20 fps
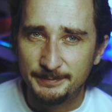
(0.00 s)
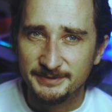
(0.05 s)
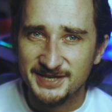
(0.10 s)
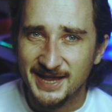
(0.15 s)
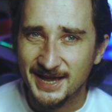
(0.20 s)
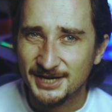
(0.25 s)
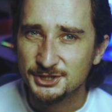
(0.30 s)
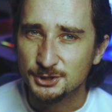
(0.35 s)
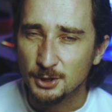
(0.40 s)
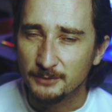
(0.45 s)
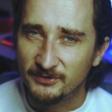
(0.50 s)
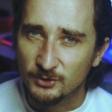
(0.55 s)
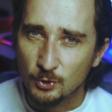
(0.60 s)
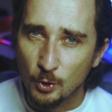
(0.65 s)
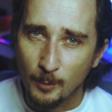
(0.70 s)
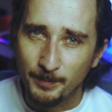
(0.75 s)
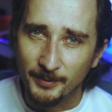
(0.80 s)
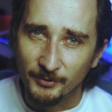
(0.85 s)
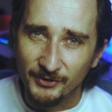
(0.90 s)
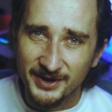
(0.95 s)
protection of a
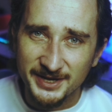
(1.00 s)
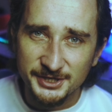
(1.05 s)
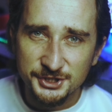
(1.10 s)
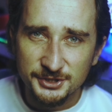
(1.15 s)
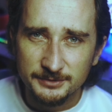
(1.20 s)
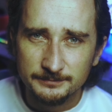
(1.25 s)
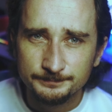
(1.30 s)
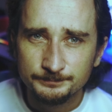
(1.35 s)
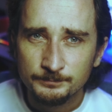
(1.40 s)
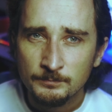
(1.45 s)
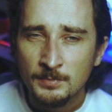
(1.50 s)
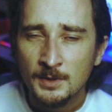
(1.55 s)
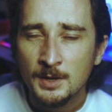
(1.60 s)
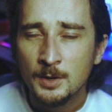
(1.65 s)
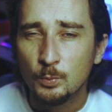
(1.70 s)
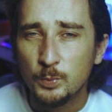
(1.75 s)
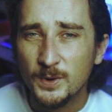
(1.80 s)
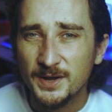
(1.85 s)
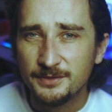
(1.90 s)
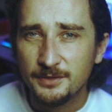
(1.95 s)
corporation
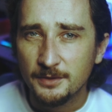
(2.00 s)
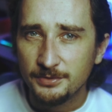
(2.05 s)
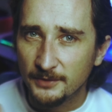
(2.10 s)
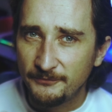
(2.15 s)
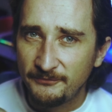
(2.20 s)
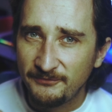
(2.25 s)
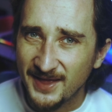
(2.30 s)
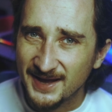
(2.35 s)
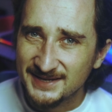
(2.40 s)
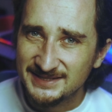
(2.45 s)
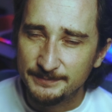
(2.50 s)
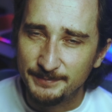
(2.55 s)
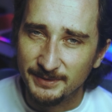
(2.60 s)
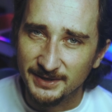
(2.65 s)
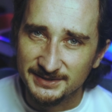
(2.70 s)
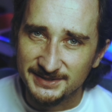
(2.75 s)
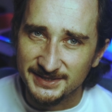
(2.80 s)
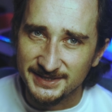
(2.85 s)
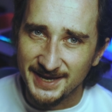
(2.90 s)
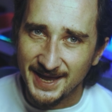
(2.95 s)
with the
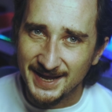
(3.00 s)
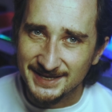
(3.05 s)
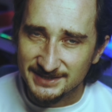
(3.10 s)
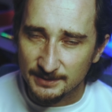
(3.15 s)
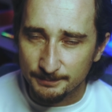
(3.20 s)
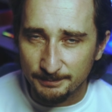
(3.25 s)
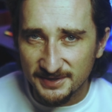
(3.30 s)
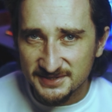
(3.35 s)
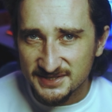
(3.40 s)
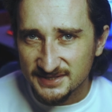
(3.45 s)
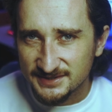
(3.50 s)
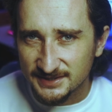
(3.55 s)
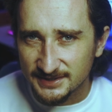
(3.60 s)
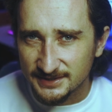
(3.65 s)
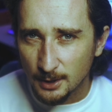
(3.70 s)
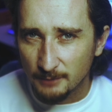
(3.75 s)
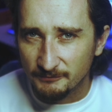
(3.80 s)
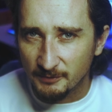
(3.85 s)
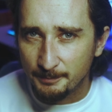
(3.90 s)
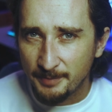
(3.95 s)
flexibility and
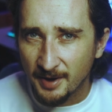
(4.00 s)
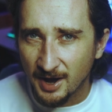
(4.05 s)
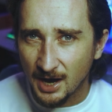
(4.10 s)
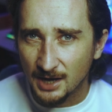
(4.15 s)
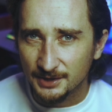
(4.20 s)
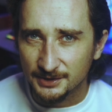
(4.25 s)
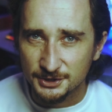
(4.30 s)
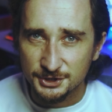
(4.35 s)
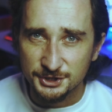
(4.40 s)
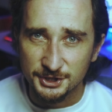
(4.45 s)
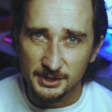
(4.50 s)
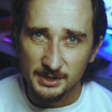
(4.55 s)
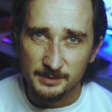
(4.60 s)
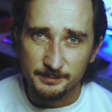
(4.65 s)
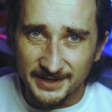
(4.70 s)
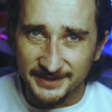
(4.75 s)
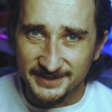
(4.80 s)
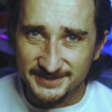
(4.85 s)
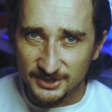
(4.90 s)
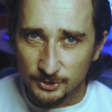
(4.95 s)
simplicity of a partnership.
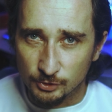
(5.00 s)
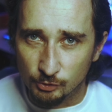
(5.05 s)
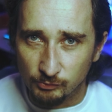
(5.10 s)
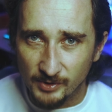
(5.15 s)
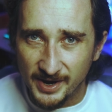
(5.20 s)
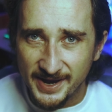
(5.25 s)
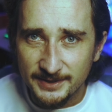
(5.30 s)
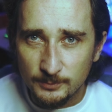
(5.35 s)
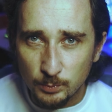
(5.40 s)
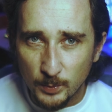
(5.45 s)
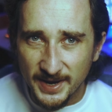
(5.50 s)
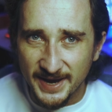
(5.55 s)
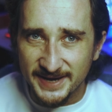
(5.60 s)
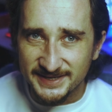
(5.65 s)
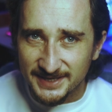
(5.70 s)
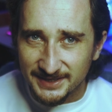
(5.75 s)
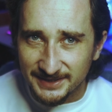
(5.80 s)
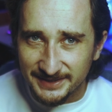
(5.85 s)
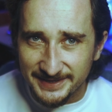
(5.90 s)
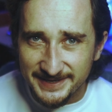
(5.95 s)
It is a great way
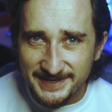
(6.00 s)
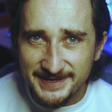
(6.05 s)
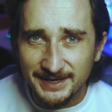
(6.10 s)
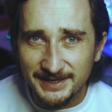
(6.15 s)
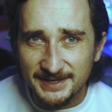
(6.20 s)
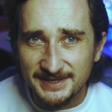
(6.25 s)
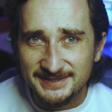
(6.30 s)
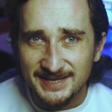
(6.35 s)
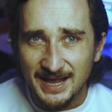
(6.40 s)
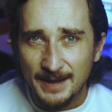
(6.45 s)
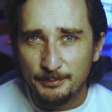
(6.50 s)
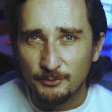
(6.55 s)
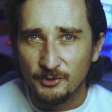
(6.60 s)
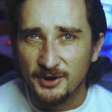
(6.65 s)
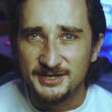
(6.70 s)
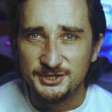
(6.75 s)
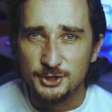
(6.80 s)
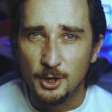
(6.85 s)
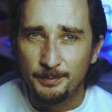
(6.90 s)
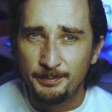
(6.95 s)
to legally
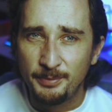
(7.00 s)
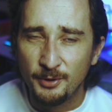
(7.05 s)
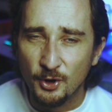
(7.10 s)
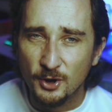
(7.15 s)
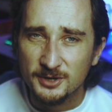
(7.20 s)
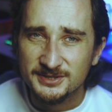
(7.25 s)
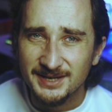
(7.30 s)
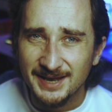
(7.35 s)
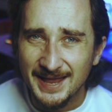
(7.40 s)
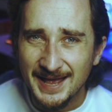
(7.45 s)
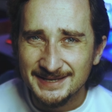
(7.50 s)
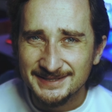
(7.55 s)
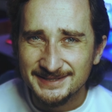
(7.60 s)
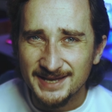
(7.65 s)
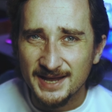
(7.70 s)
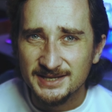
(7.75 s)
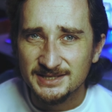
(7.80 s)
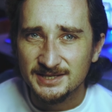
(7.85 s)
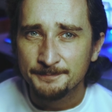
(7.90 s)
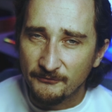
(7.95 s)
separate your personal
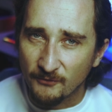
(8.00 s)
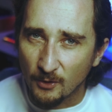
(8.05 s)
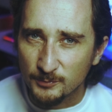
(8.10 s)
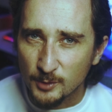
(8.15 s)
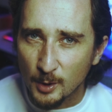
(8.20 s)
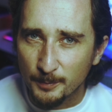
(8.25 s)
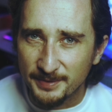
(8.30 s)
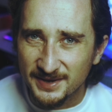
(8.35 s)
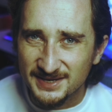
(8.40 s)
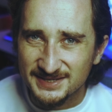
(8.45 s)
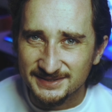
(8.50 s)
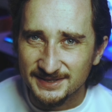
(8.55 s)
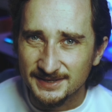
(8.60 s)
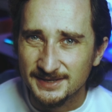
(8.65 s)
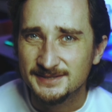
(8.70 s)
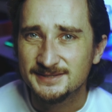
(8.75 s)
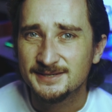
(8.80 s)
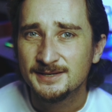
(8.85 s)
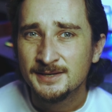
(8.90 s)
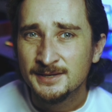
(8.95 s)
assets from your
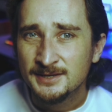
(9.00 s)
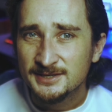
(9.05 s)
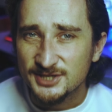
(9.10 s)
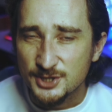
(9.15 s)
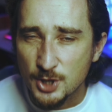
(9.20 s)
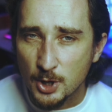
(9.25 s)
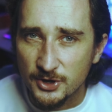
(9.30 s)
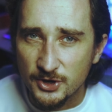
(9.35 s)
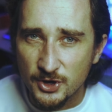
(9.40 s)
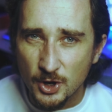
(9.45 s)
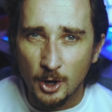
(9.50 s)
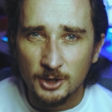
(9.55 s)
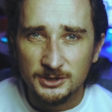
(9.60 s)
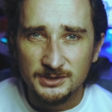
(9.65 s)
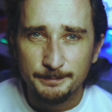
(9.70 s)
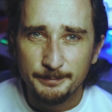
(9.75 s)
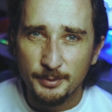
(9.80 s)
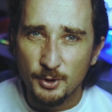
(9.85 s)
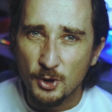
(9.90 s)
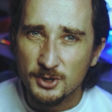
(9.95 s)
business so you're not
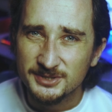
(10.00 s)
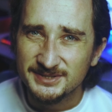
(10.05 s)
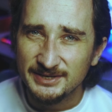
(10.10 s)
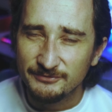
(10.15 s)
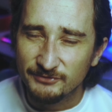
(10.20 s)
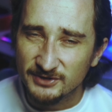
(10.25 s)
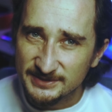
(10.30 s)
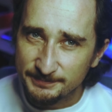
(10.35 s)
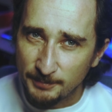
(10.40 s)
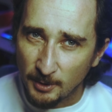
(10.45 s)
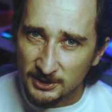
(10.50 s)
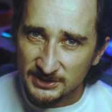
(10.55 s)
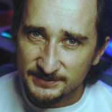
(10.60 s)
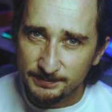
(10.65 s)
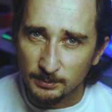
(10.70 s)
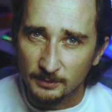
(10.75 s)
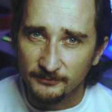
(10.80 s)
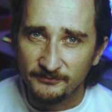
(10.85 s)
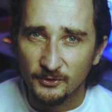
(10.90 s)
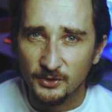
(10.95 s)
personally
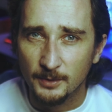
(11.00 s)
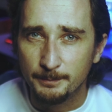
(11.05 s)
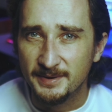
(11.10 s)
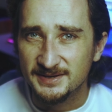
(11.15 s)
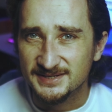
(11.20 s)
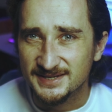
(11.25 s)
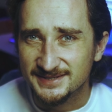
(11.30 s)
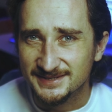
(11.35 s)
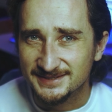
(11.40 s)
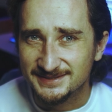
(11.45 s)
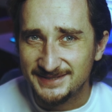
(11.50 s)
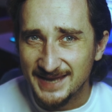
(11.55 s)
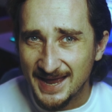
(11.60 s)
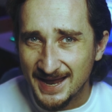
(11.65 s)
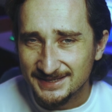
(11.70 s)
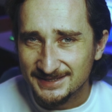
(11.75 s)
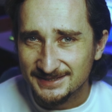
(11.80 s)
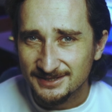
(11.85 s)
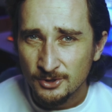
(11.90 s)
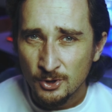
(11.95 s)
responsible for the business's
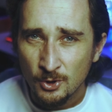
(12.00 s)
debts